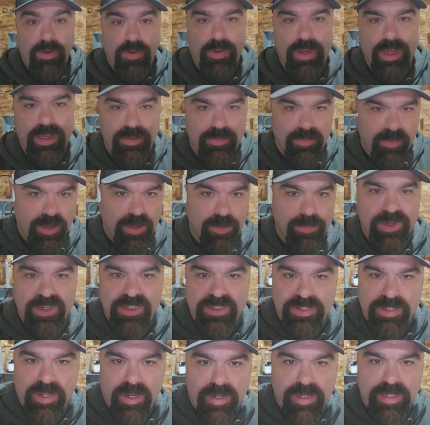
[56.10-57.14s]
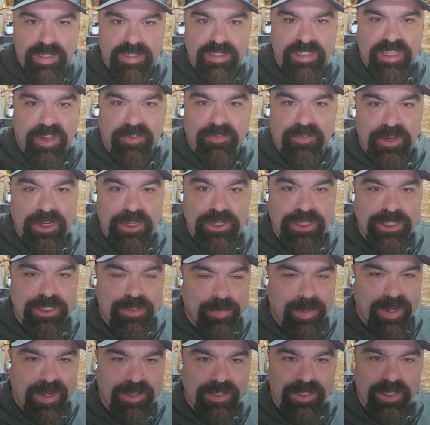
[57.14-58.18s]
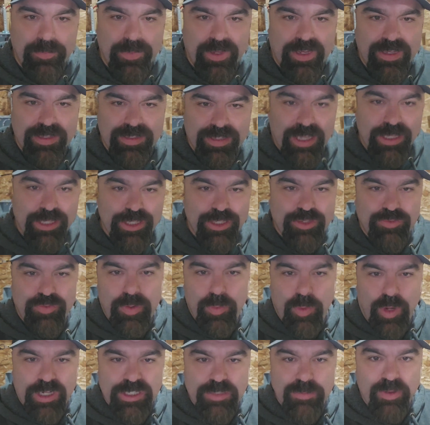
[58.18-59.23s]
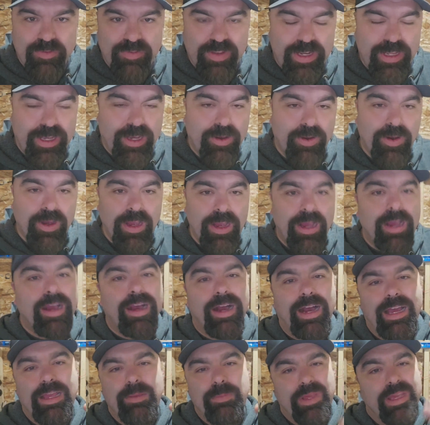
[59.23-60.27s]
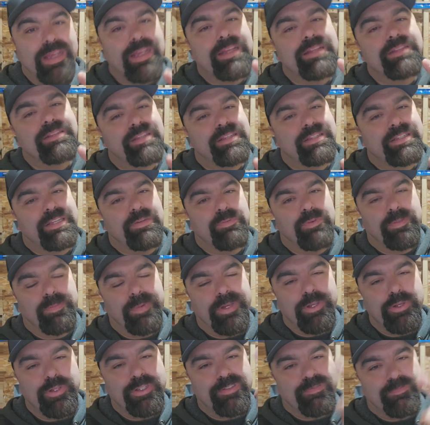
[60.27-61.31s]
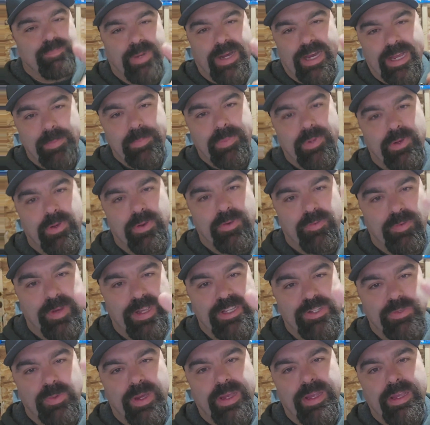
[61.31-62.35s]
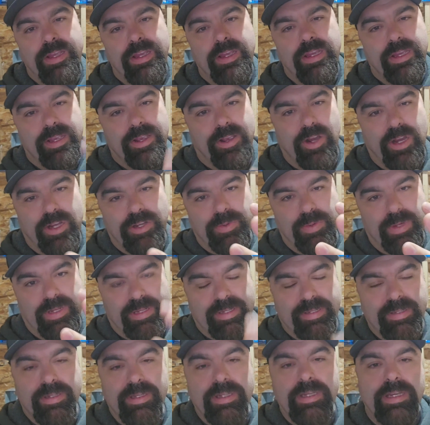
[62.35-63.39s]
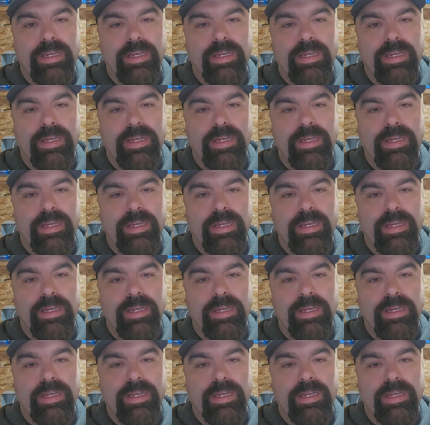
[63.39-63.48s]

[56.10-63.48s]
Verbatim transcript: Okay, where I'm going to start is definitions apparently because I just rewatched my video. I am inconsistent with my use of pipe, raceway, and conduit.